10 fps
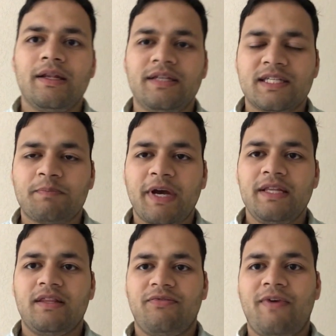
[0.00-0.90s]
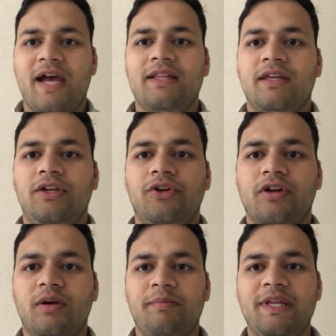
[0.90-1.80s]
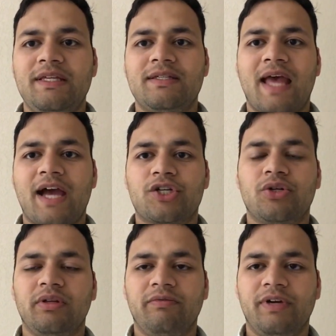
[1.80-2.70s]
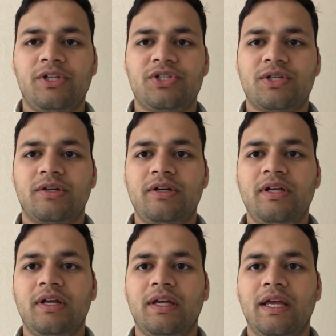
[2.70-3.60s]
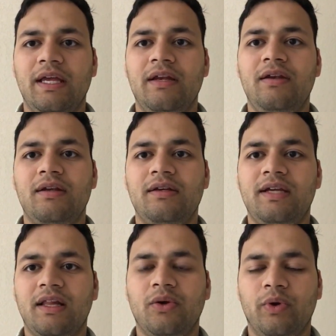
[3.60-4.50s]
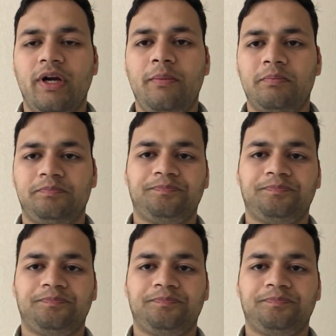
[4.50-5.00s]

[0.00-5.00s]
despite the fact that your company is actually registered in Delaware.